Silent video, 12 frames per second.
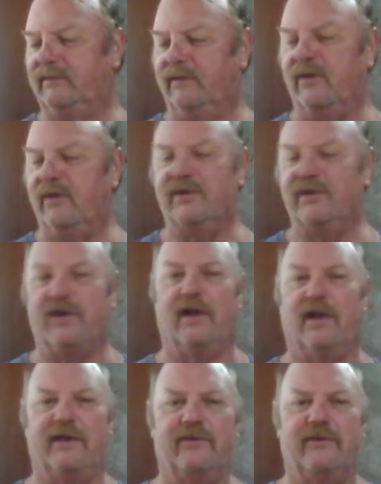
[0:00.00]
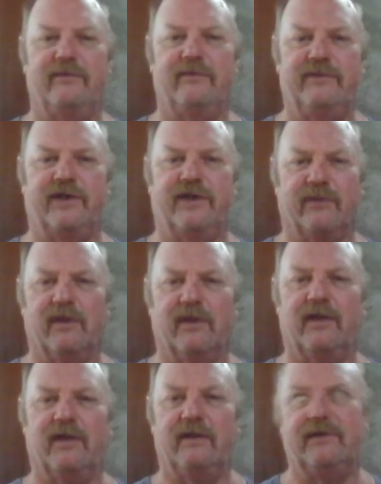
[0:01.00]
her and Charlie do
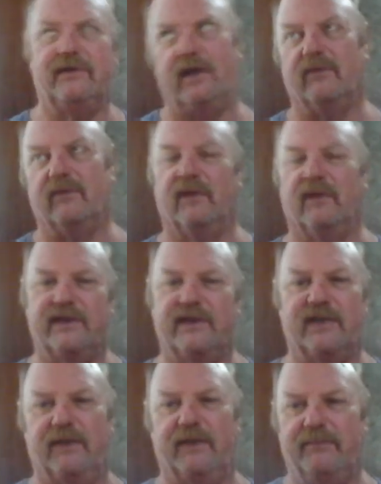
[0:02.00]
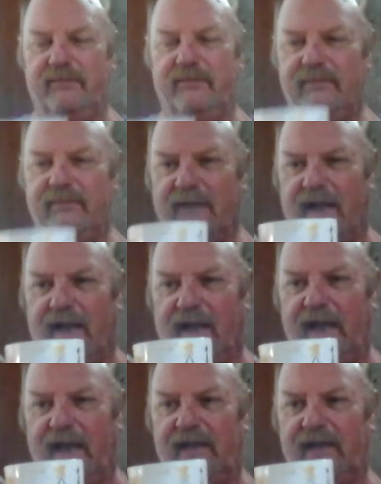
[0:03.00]
generally sleep kind of
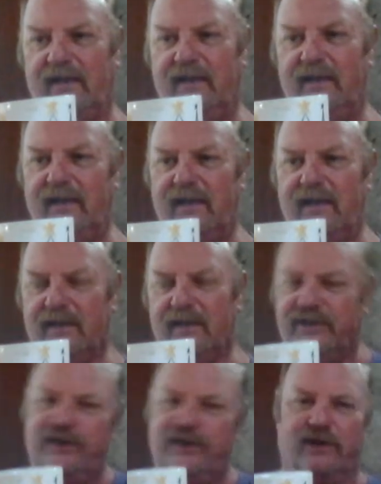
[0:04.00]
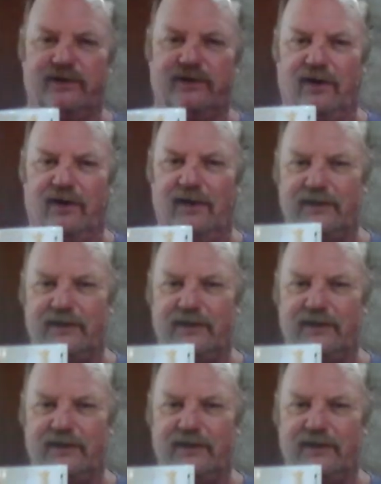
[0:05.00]
late because she's on Charlie's